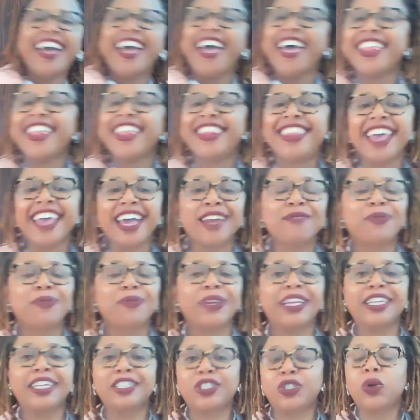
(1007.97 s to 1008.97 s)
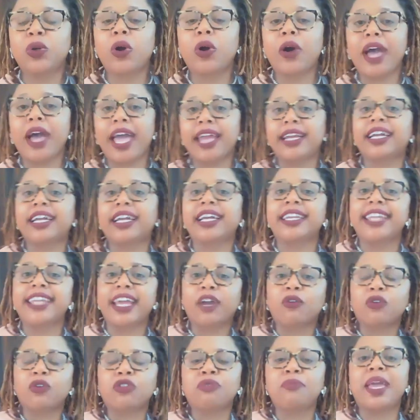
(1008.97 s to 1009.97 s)
then please do go ahead and connect
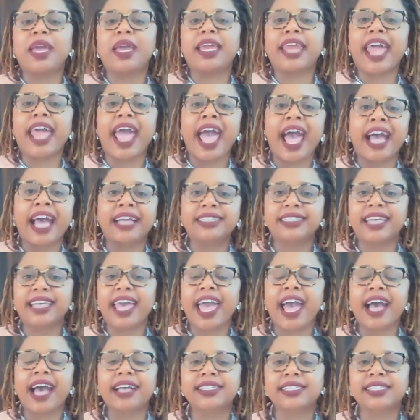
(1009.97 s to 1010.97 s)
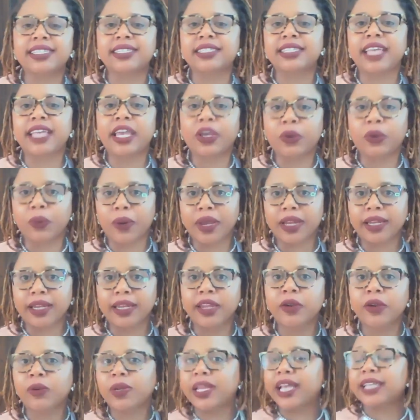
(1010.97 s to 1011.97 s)
with me at Ask Sacred,
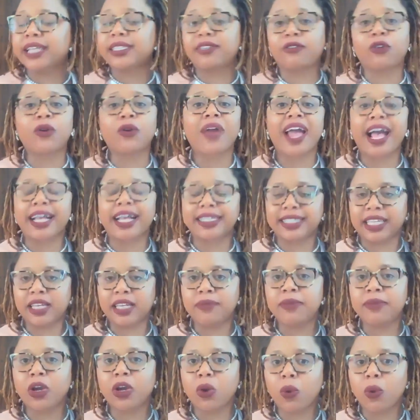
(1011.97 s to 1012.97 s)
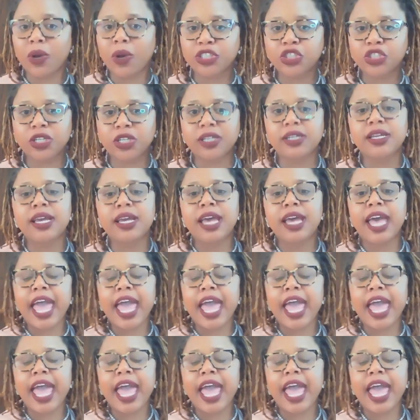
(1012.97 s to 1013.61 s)
literally as if you're asking me a question,